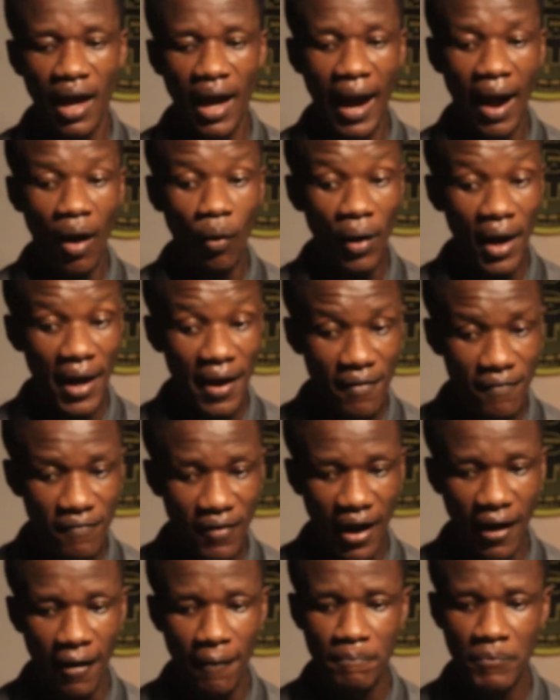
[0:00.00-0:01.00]

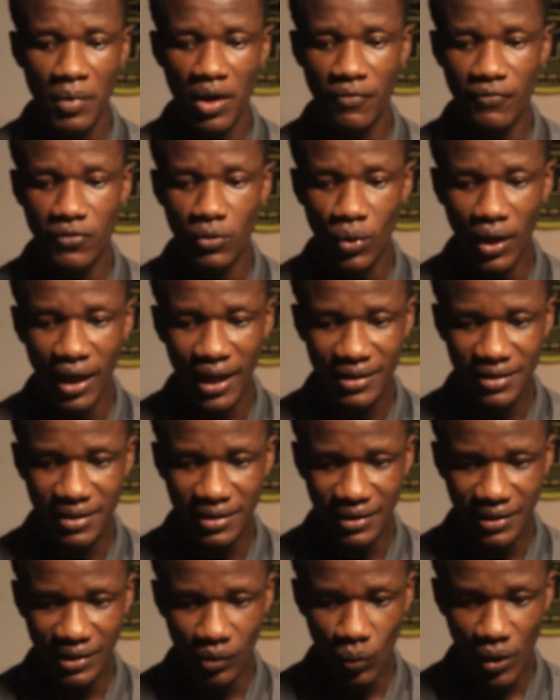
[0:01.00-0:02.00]
However, if you look at
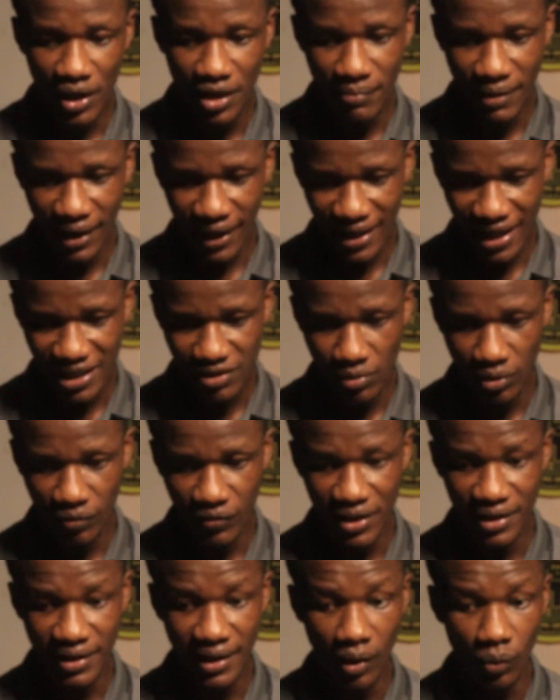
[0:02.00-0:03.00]
the way the market has
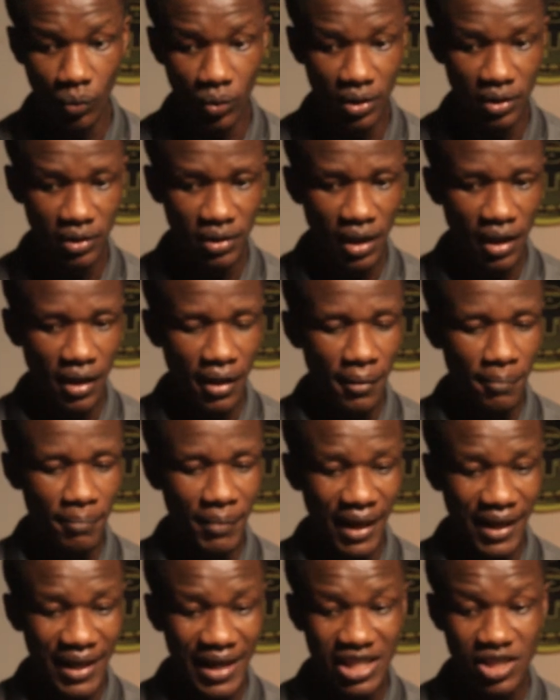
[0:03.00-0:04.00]
moving downward,
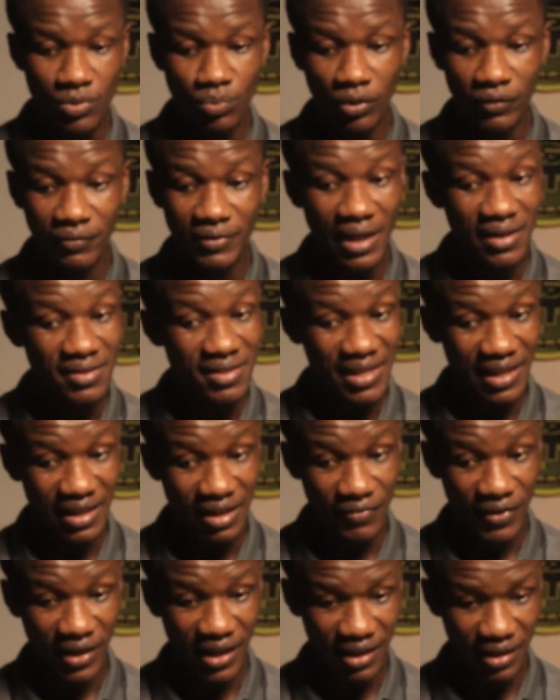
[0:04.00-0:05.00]
market has moved down
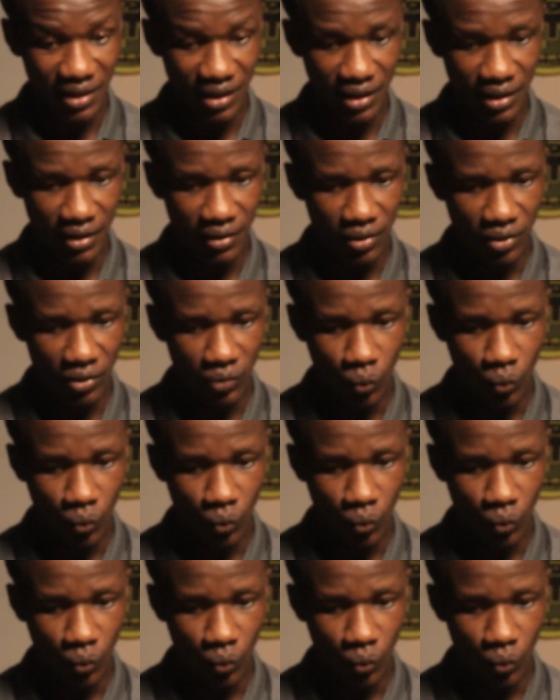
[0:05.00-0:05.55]
significantly.